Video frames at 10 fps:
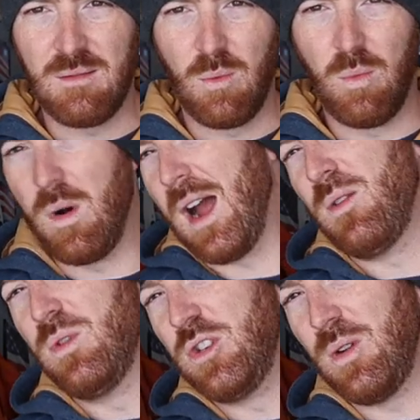
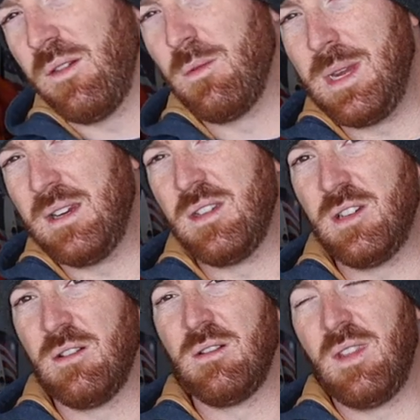why would you ever be
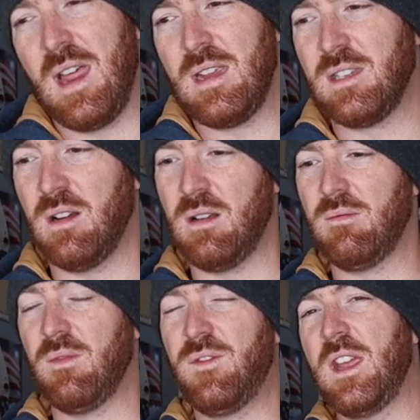concerned that it's
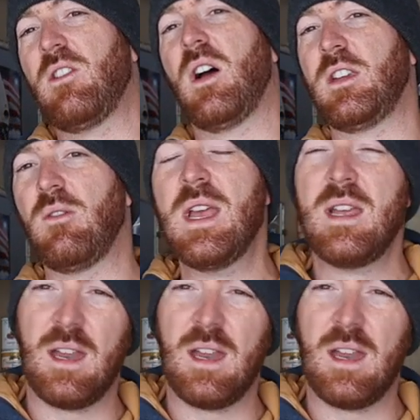gonna fail on you?